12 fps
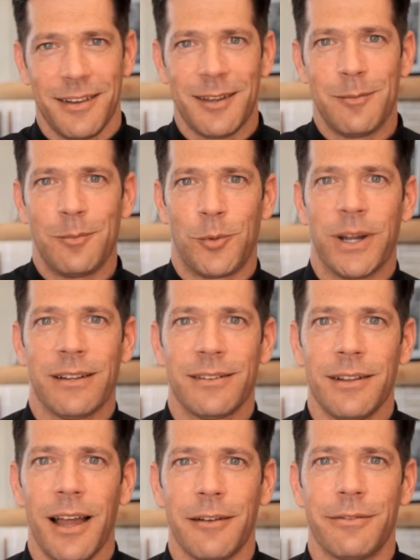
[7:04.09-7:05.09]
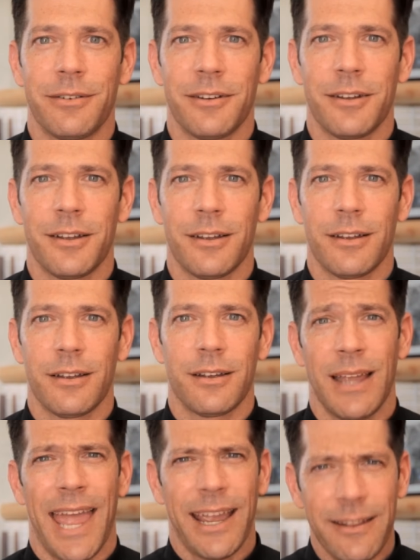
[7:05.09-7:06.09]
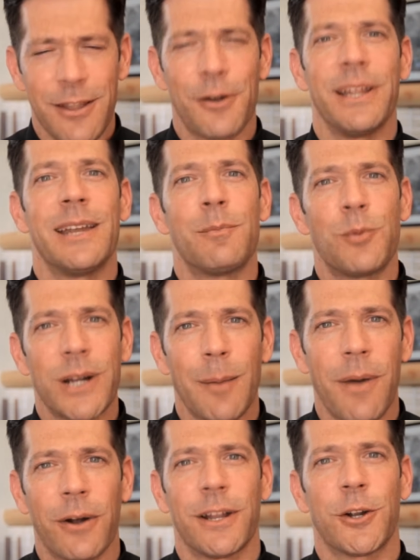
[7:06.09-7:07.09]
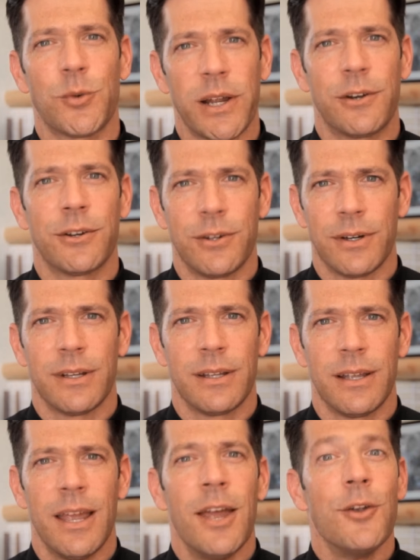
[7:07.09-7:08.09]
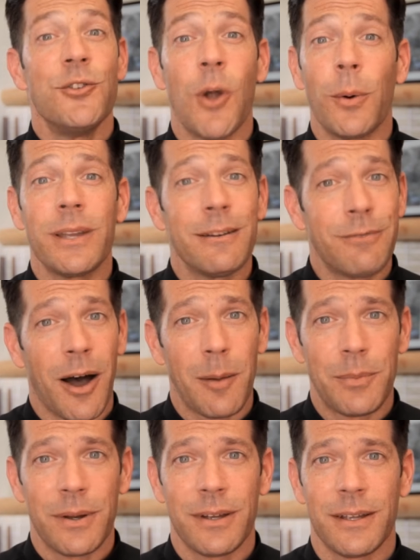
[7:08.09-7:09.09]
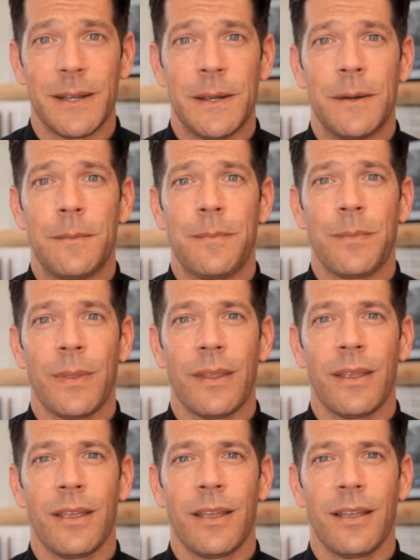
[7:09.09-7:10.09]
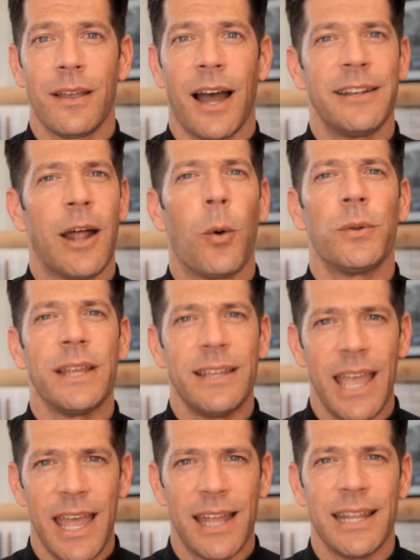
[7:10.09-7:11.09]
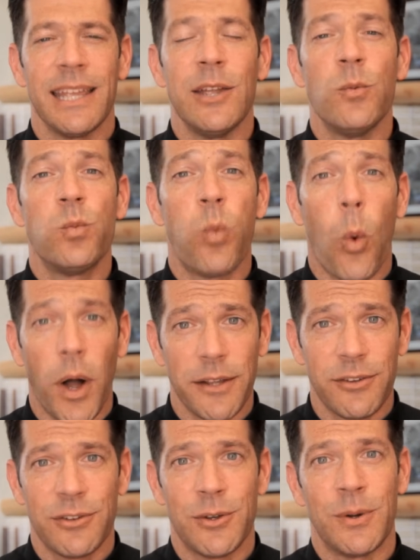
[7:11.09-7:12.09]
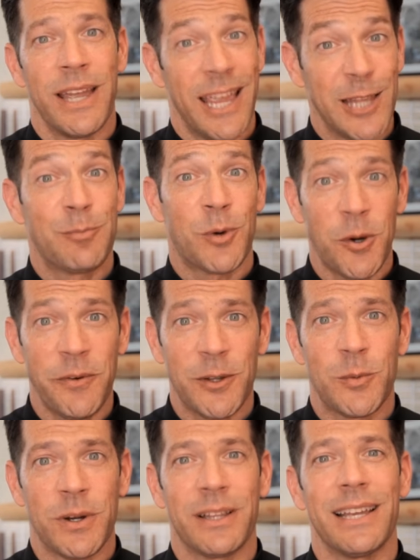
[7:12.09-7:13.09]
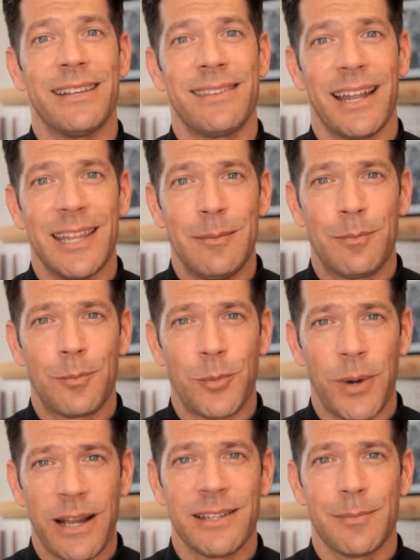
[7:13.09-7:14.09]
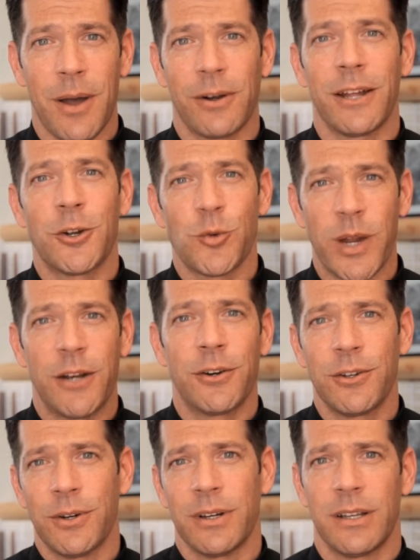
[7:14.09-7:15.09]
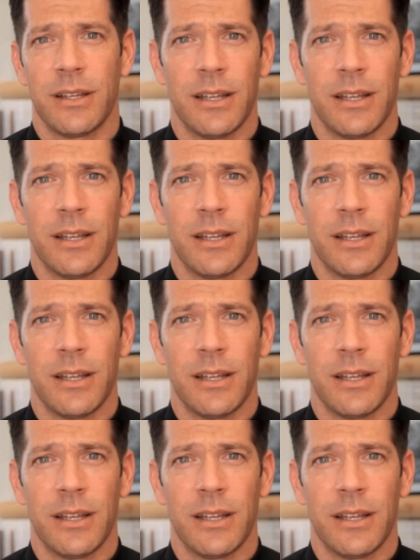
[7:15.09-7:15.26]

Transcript: and bring it to life. Hang in there. He can bring about a greater good. Don't give up. God not only can, He wants to. His perfect will is that He brings about a greater good,